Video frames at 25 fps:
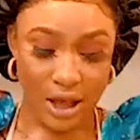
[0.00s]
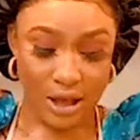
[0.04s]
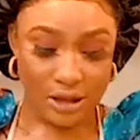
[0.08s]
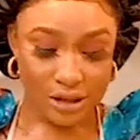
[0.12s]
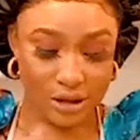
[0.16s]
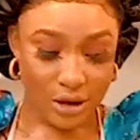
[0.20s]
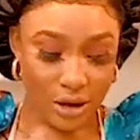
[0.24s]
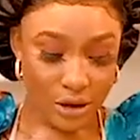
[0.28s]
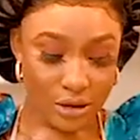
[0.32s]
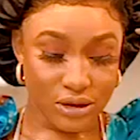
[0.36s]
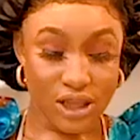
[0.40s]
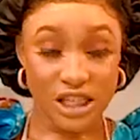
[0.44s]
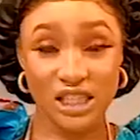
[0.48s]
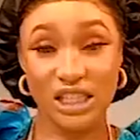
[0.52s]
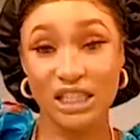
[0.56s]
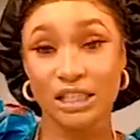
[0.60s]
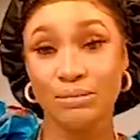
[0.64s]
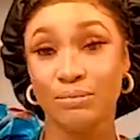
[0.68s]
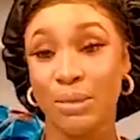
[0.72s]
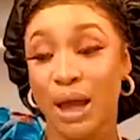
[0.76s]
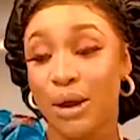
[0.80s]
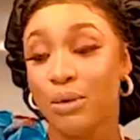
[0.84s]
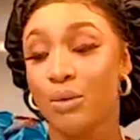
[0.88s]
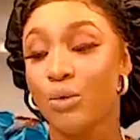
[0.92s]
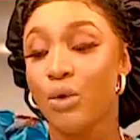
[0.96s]
So this is
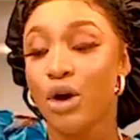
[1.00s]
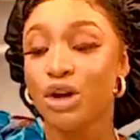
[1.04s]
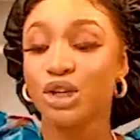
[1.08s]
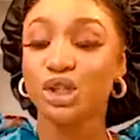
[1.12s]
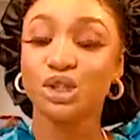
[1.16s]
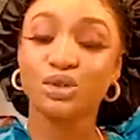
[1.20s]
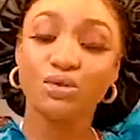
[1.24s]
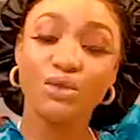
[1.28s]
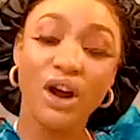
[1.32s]
my washed